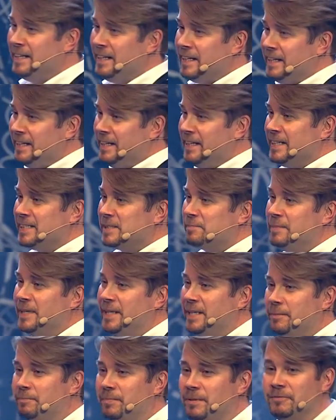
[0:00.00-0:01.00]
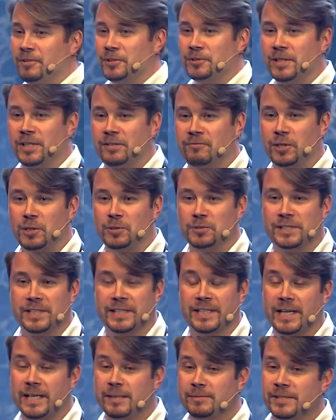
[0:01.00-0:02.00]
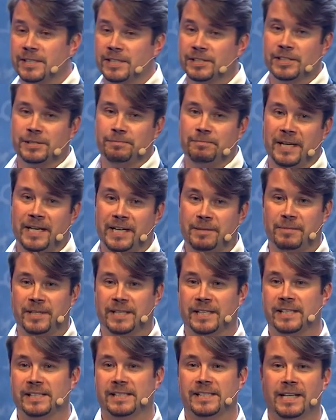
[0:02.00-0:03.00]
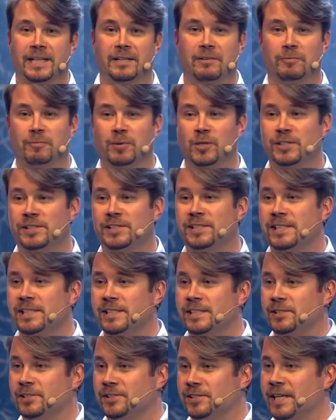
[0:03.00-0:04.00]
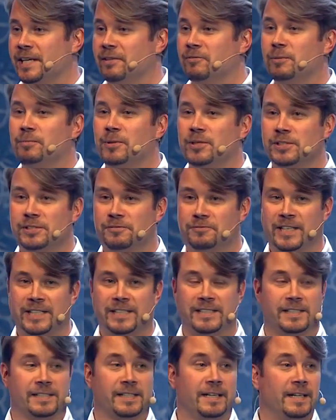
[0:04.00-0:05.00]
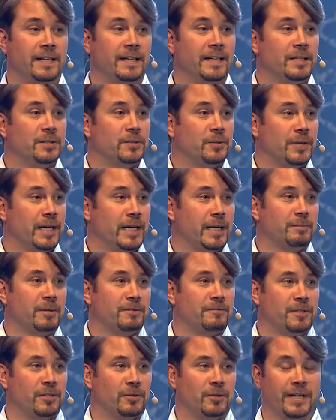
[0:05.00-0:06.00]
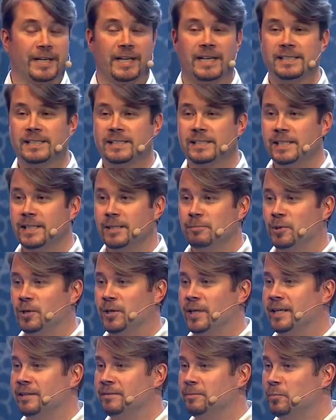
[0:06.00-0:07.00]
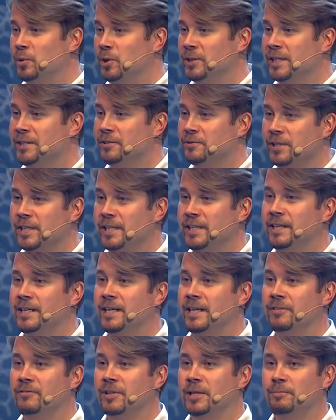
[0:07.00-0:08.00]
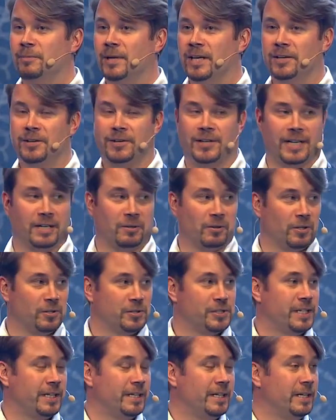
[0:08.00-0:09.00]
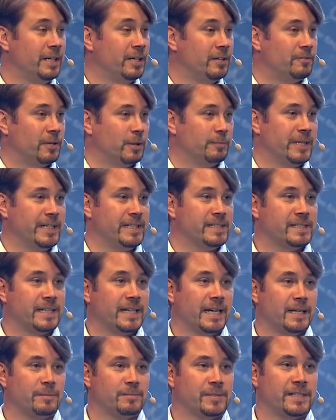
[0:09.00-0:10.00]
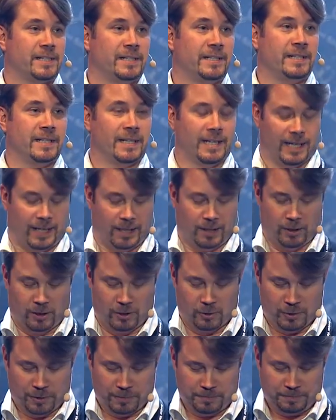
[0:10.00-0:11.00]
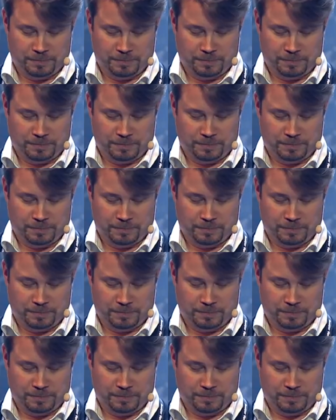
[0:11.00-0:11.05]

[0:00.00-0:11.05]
He has been in pivotal roles in games such as Bad Piggies, Angry Birds Seasons, Angry Birds Friends, to name a few, and has seen more, more than 300 million downloads from his games alone.